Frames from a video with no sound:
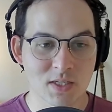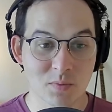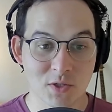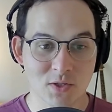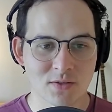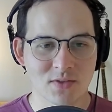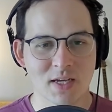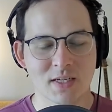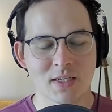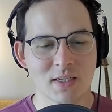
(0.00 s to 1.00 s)
especially if
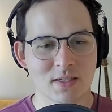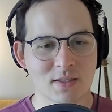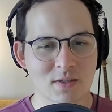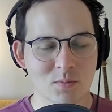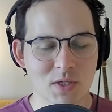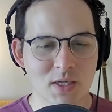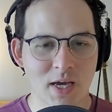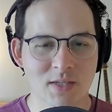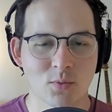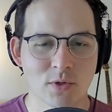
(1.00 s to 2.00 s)
that needs to be
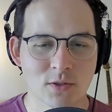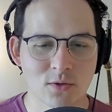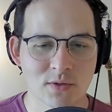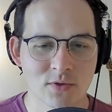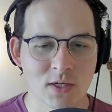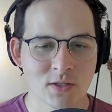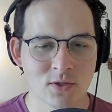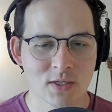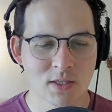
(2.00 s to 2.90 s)
exported to a different country.